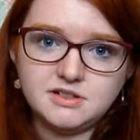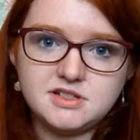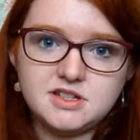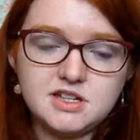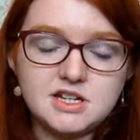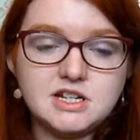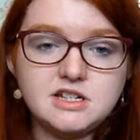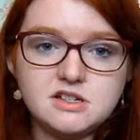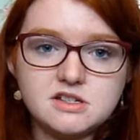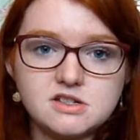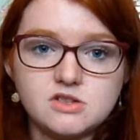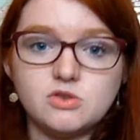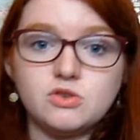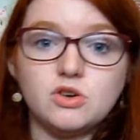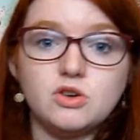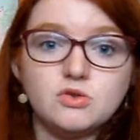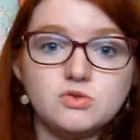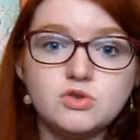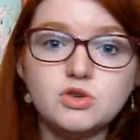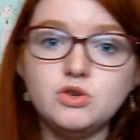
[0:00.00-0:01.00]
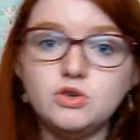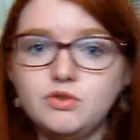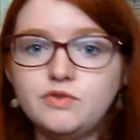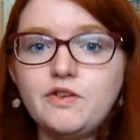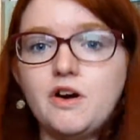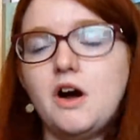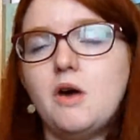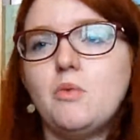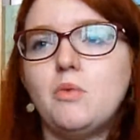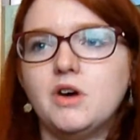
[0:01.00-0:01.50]
so that it doesn't go too
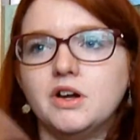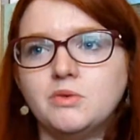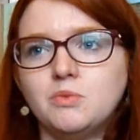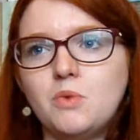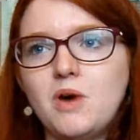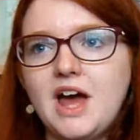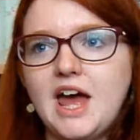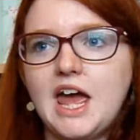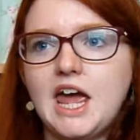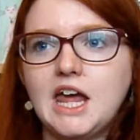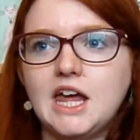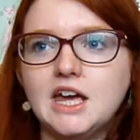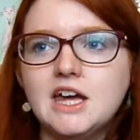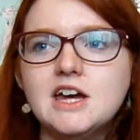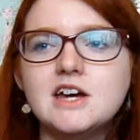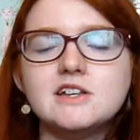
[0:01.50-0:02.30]
far one way.